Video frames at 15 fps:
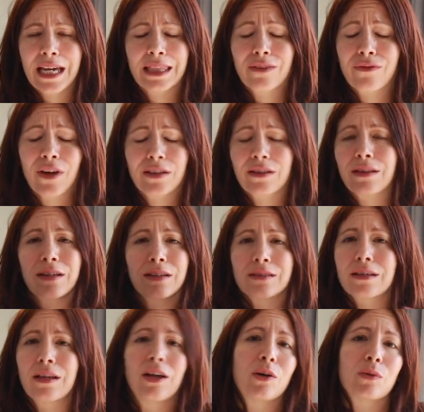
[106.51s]
and the fact that they
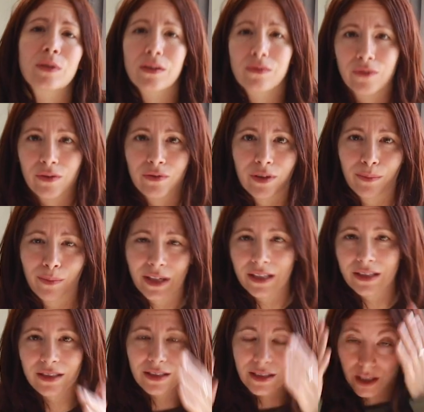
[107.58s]
sell out within 15
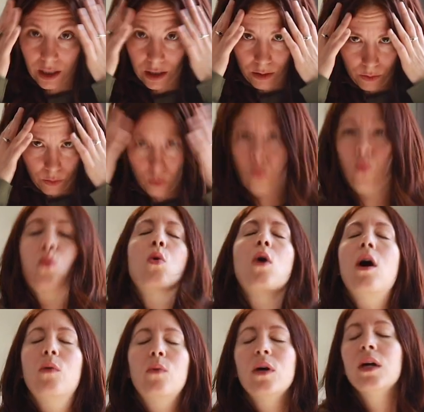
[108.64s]
minutes is like,
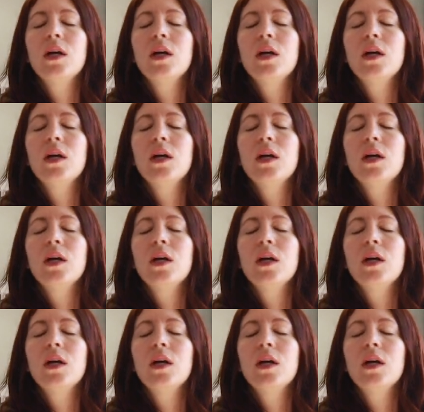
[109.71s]
whoa.